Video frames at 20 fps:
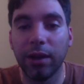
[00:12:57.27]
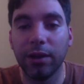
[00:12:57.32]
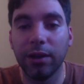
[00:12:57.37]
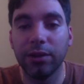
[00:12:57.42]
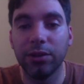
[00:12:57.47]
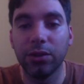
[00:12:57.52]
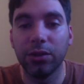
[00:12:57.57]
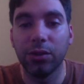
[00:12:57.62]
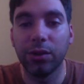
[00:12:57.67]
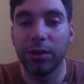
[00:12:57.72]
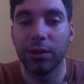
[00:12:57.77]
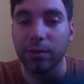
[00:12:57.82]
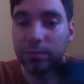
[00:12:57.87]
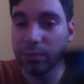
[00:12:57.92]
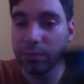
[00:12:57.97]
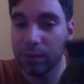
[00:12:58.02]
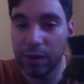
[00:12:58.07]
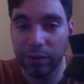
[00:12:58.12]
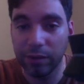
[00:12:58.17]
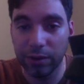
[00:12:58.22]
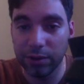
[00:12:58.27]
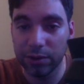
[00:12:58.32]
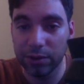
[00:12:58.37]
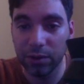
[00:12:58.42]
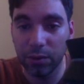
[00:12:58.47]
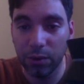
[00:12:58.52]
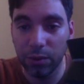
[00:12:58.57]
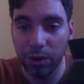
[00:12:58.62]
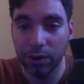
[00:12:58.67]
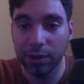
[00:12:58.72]
I can enjoy it. If this
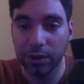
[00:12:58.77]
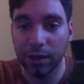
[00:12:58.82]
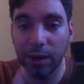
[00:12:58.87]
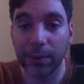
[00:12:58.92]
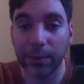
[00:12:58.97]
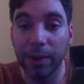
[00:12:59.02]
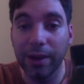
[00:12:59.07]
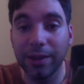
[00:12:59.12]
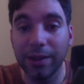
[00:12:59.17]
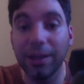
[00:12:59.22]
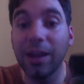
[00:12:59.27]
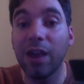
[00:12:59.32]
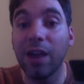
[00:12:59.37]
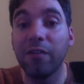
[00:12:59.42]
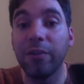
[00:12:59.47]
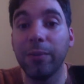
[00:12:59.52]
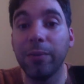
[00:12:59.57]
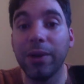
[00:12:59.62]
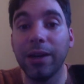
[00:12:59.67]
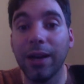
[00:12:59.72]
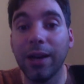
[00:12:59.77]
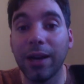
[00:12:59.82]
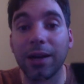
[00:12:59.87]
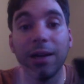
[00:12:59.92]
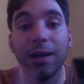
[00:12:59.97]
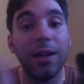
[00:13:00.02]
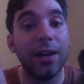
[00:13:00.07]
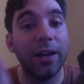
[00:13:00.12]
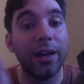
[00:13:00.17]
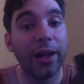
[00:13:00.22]
doesn't work, then I'm getting the
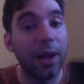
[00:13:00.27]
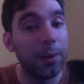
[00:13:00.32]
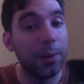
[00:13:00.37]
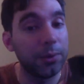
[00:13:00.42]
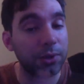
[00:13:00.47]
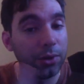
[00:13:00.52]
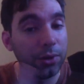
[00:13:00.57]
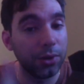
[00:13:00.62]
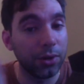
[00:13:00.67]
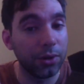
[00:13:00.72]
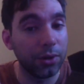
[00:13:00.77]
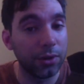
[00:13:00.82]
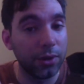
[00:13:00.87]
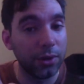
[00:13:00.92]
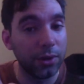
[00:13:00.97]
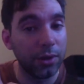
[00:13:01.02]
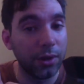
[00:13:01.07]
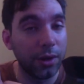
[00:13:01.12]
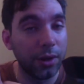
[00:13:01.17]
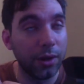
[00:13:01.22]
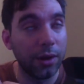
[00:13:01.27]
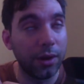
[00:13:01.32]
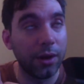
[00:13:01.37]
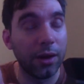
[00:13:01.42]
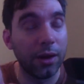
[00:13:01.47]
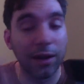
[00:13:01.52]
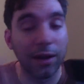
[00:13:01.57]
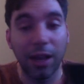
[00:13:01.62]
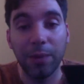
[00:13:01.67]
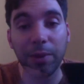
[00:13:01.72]
AverMedia Capture
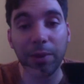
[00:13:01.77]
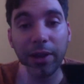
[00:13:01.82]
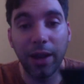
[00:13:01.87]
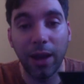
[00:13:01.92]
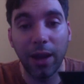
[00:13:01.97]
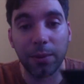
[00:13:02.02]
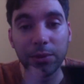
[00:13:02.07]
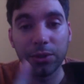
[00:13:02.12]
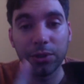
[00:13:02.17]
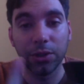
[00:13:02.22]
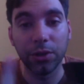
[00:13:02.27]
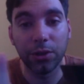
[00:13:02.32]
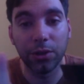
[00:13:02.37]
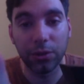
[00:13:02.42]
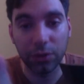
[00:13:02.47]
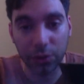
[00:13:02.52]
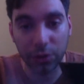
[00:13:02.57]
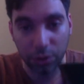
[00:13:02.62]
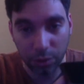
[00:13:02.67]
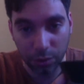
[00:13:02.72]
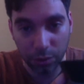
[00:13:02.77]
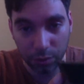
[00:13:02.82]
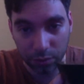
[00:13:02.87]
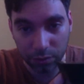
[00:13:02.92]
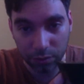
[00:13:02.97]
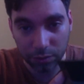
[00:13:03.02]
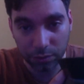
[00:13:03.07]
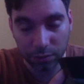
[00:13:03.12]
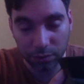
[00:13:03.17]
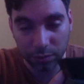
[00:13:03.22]
Gaming Capture
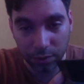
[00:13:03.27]
2,